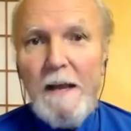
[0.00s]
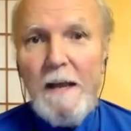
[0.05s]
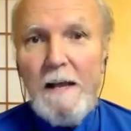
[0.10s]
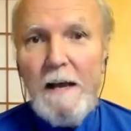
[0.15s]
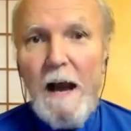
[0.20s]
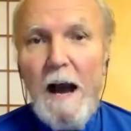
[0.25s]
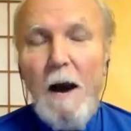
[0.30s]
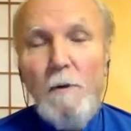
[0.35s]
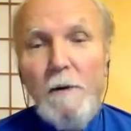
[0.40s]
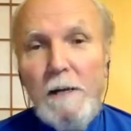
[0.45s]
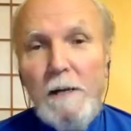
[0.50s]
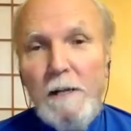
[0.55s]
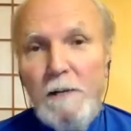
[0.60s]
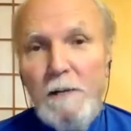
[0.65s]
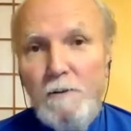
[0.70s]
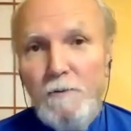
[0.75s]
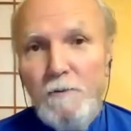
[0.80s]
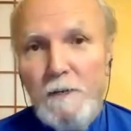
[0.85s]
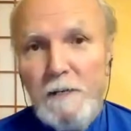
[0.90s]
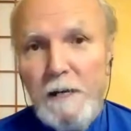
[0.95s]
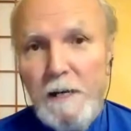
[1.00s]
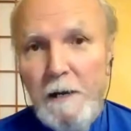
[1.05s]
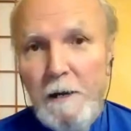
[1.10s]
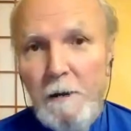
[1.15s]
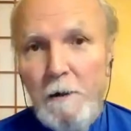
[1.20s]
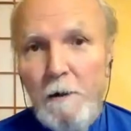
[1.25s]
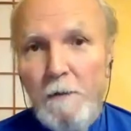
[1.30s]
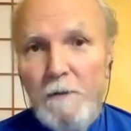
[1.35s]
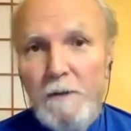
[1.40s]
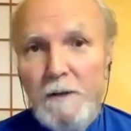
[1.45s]
how can you
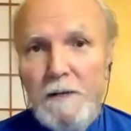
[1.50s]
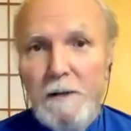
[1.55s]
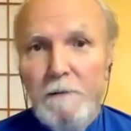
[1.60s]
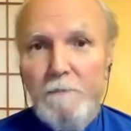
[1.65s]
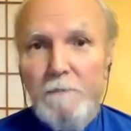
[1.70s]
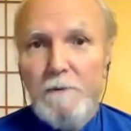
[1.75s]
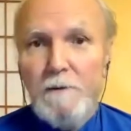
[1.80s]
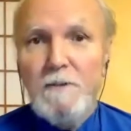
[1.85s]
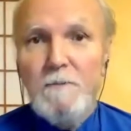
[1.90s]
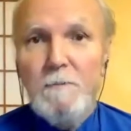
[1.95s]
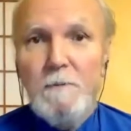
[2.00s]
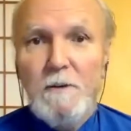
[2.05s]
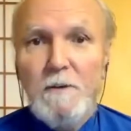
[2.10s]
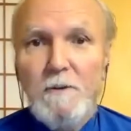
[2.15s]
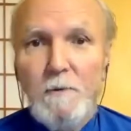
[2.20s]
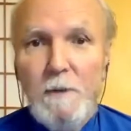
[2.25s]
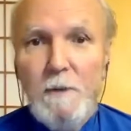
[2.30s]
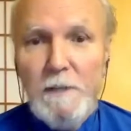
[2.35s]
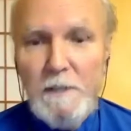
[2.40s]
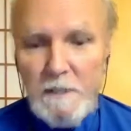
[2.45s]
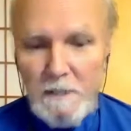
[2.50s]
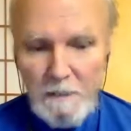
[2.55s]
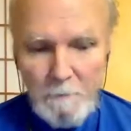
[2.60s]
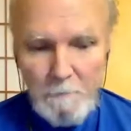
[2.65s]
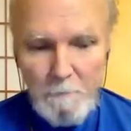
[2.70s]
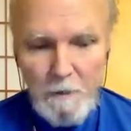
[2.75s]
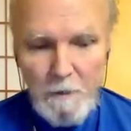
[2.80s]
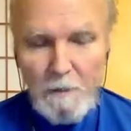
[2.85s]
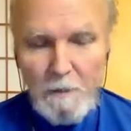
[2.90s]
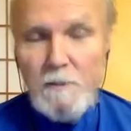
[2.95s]
tell the difference between
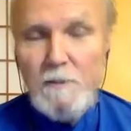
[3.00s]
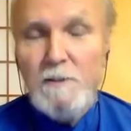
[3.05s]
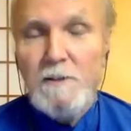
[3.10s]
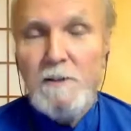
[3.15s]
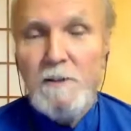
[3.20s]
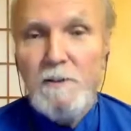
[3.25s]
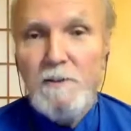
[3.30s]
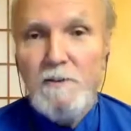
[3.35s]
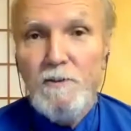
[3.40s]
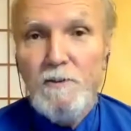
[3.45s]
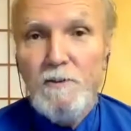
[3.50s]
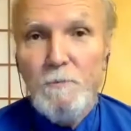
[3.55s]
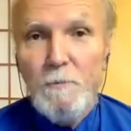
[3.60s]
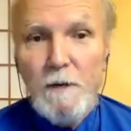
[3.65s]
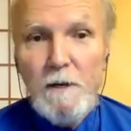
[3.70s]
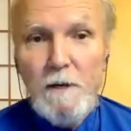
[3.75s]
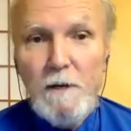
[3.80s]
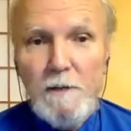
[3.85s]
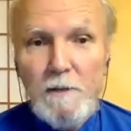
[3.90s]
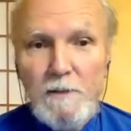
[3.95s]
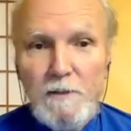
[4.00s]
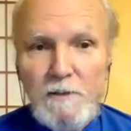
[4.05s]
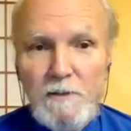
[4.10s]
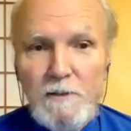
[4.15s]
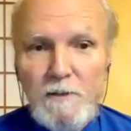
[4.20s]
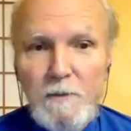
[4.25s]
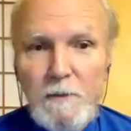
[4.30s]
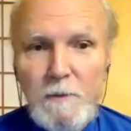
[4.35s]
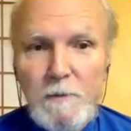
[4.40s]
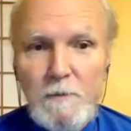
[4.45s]
subconscious and superconscious
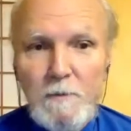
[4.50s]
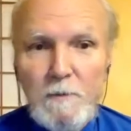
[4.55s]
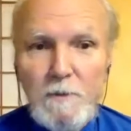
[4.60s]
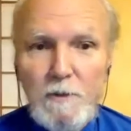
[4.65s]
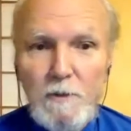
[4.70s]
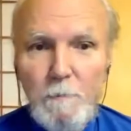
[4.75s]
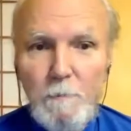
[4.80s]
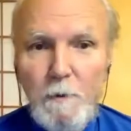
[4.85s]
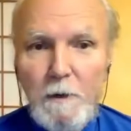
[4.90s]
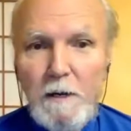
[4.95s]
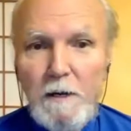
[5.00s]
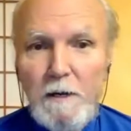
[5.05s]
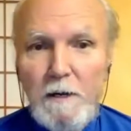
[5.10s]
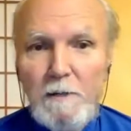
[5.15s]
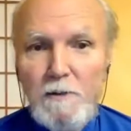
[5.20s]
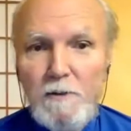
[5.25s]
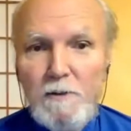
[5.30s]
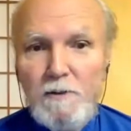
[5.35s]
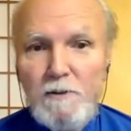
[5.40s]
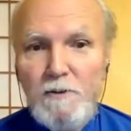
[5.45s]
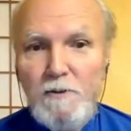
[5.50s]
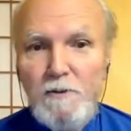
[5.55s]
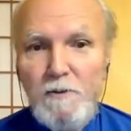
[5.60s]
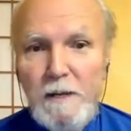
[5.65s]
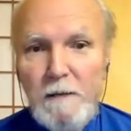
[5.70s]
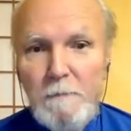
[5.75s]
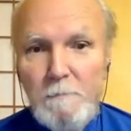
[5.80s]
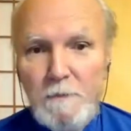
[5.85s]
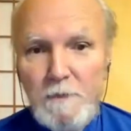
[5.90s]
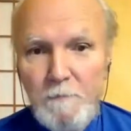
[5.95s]
dreams? Well, superconscious
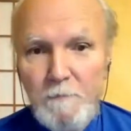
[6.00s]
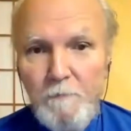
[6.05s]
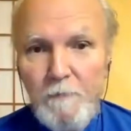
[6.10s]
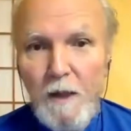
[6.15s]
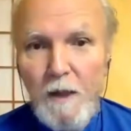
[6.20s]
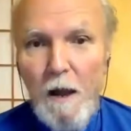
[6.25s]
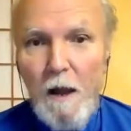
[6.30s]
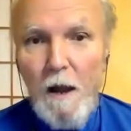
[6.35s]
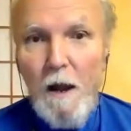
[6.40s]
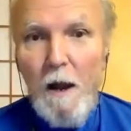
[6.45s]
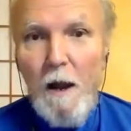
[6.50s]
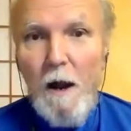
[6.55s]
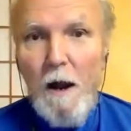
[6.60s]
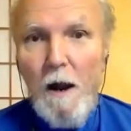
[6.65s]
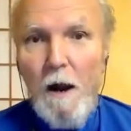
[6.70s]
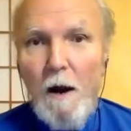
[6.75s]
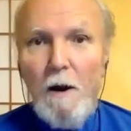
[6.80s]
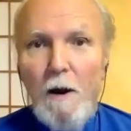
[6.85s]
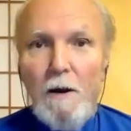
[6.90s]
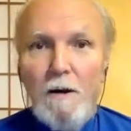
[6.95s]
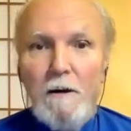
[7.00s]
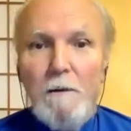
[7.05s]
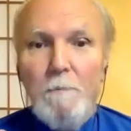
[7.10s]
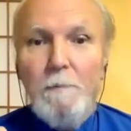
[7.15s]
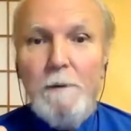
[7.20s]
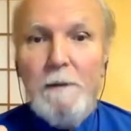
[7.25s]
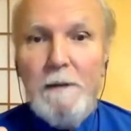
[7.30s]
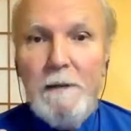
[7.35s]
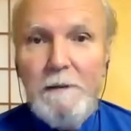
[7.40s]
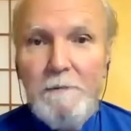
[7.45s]
dreams are
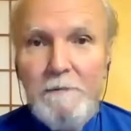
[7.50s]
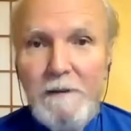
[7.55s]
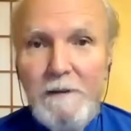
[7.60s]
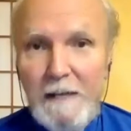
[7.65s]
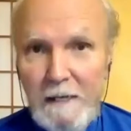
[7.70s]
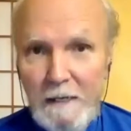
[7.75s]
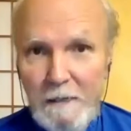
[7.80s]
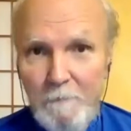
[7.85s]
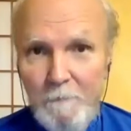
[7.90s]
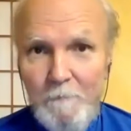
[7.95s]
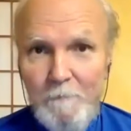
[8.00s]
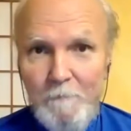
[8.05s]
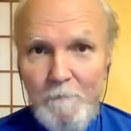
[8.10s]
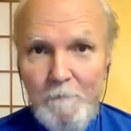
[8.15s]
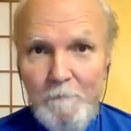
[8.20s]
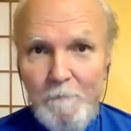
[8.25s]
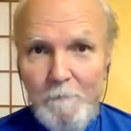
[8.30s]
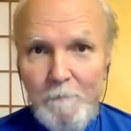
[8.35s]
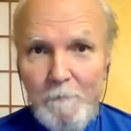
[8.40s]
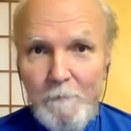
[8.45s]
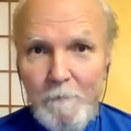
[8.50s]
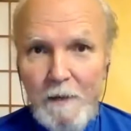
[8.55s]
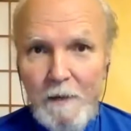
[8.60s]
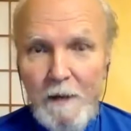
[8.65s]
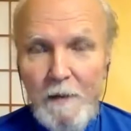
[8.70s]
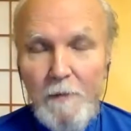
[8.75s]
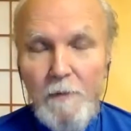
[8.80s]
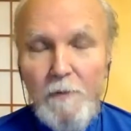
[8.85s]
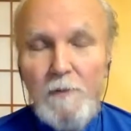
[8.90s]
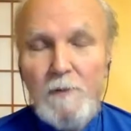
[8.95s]
uplifting.
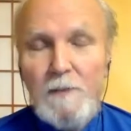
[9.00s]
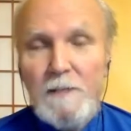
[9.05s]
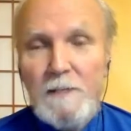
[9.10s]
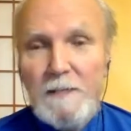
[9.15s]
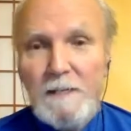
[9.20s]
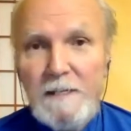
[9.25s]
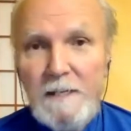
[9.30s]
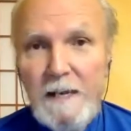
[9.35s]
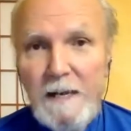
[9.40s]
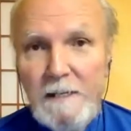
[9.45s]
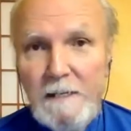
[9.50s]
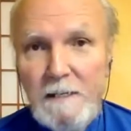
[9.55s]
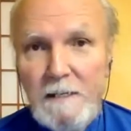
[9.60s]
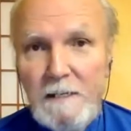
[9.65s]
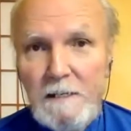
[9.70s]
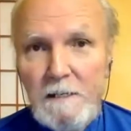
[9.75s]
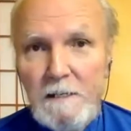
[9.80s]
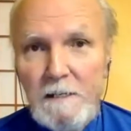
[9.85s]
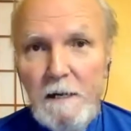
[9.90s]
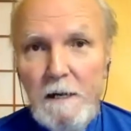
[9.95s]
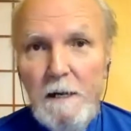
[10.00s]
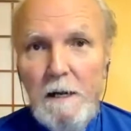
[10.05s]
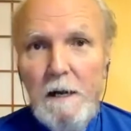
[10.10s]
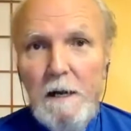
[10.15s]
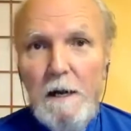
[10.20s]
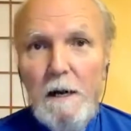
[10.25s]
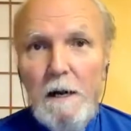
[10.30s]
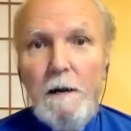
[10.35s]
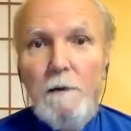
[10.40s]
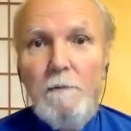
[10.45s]
There's a sense
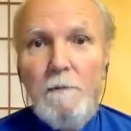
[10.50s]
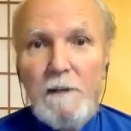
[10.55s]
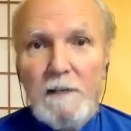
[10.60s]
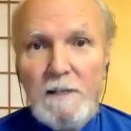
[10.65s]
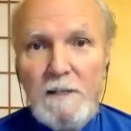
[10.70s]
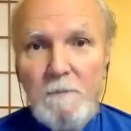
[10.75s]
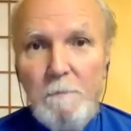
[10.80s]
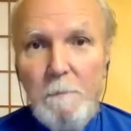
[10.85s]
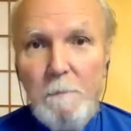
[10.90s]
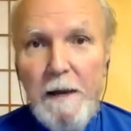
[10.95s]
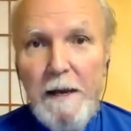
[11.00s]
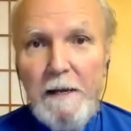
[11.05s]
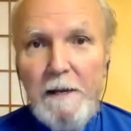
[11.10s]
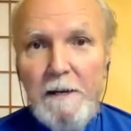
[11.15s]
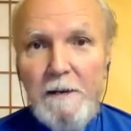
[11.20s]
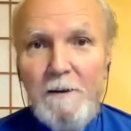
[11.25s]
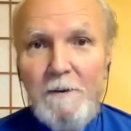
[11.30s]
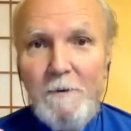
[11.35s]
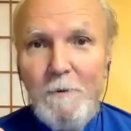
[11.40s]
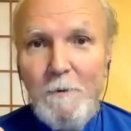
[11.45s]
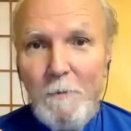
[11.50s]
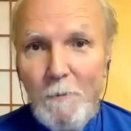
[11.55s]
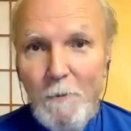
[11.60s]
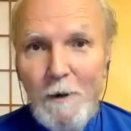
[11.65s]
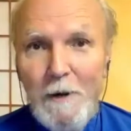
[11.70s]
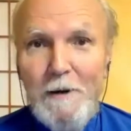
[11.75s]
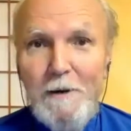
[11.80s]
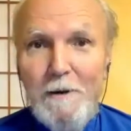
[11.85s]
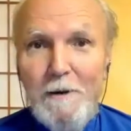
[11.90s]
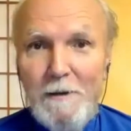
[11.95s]
of expanded
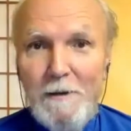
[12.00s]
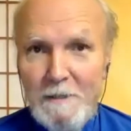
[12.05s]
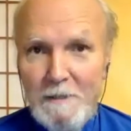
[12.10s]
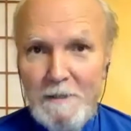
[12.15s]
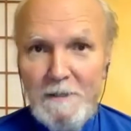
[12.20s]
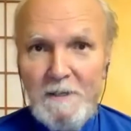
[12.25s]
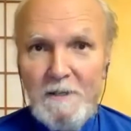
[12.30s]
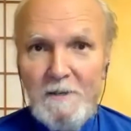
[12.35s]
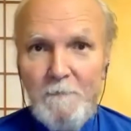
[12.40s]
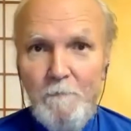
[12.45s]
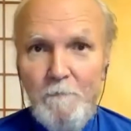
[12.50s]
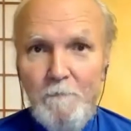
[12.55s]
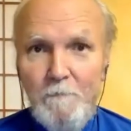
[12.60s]
awareness